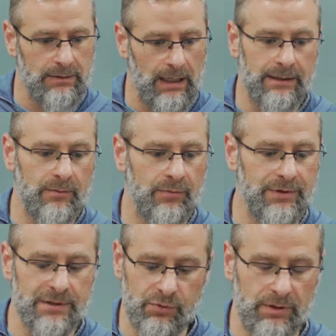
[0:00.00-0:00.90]
didn't put
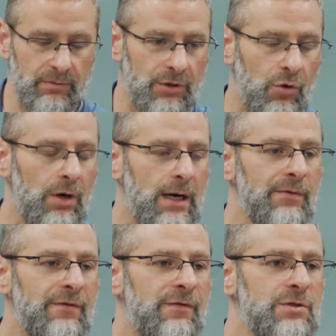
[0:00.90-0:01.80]
this point. But the Quran
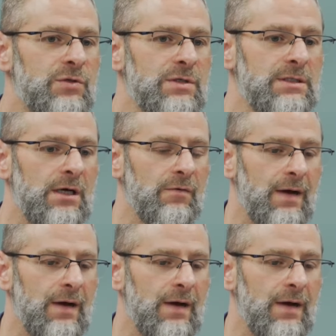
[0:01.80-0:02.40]
refers to itself